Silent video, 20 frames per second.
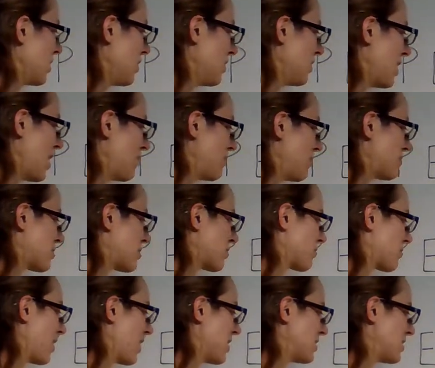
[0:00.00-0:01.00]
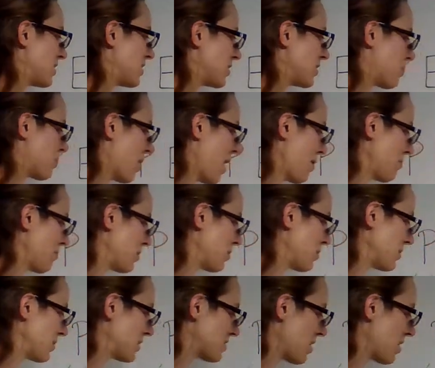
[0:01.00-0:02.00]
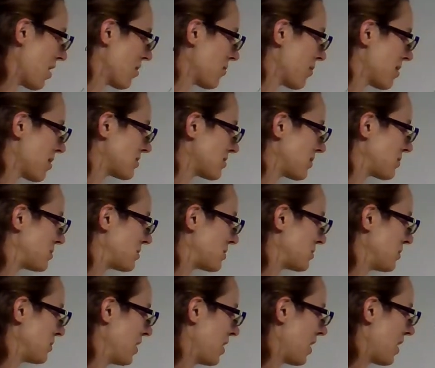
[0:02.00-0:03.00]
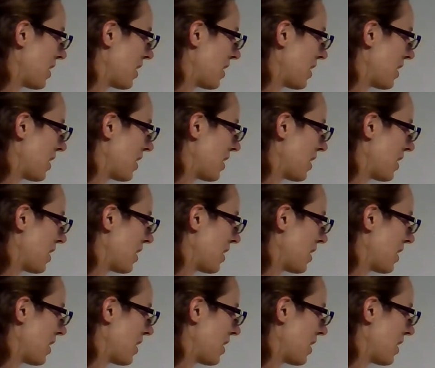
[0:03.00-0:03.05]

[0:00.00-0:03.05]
left to right in the problem, because otherwise I would do